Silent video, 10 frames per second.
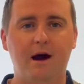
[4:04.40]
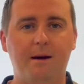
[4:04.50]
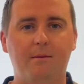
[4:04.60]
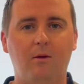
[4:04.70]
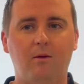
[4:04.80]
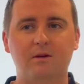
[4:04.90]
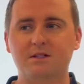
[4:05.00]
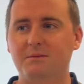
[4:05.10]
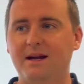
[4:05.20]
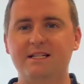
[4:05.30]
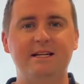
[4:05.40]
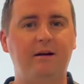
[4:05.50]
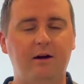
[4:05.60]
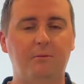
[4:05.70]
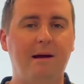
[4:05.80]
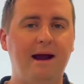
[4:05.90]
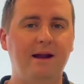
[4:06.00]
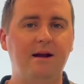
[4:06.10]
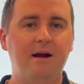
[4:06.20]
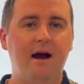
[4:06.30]
or some exterior paint.
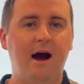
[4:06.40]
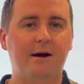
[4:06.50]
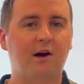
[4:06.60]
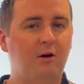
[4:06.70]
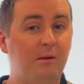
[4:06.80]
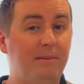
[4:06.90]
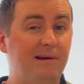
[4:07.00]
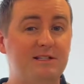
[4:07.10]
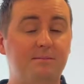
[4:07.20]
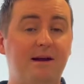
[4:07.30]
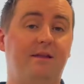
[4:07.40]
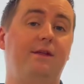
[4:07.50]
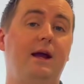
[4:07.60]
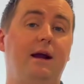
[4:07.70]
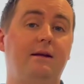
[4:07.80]
Curb appeal is a big thing.